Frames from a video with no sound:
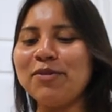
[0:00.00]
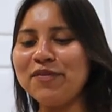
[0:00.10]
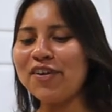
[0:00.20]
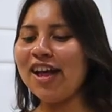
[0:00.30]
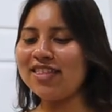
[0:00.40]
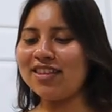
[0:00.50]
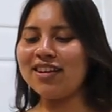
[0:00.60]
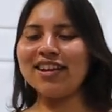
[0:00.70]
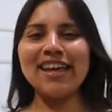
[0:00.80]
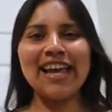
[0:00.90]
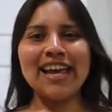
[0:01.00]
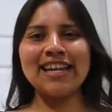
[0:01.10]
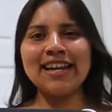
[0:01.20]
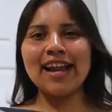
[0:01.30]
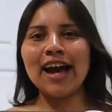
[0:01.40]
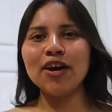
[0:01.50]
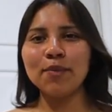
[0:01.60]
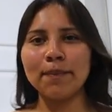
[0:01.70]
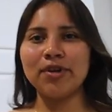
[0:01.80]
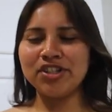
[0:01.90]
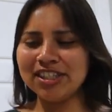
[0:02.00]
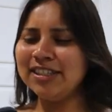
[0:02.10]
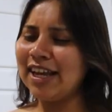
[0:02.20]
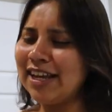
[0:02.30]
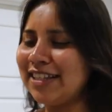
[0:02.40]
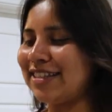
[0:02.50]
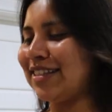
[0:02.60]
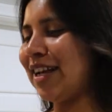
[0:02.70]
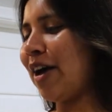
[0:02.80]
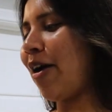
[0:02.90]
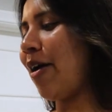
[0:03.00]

We've got the in and out merchandise.